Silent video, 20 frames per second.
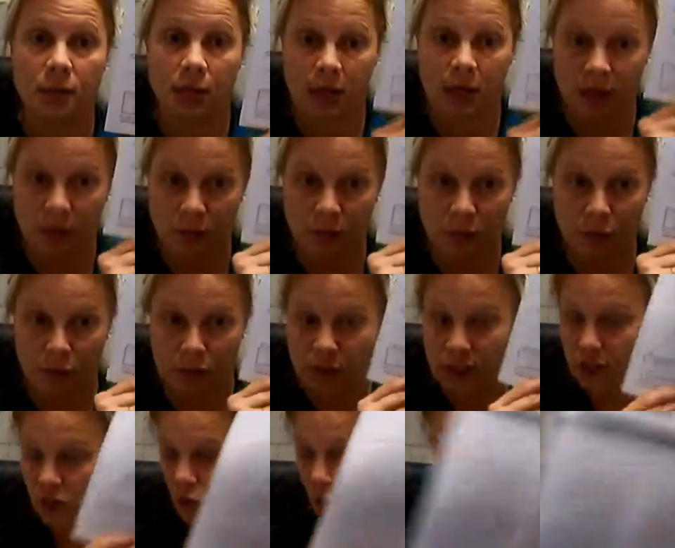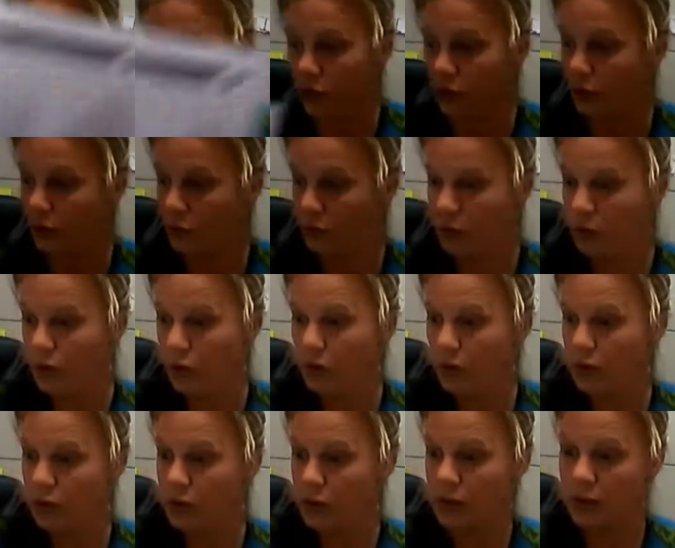And then bring this with you
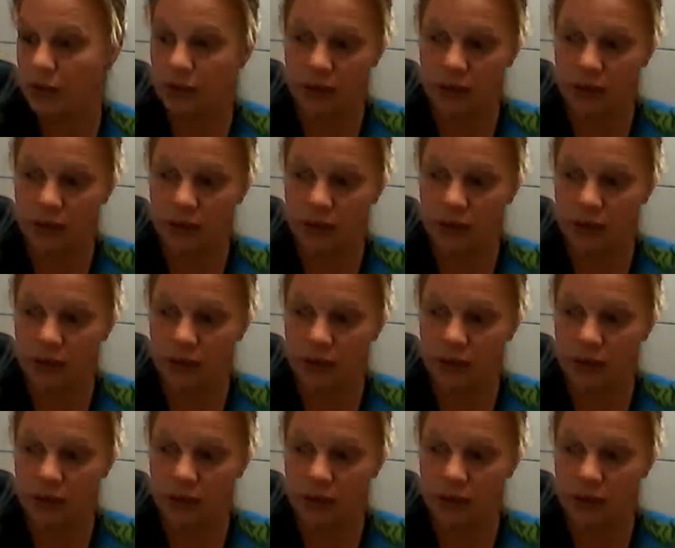to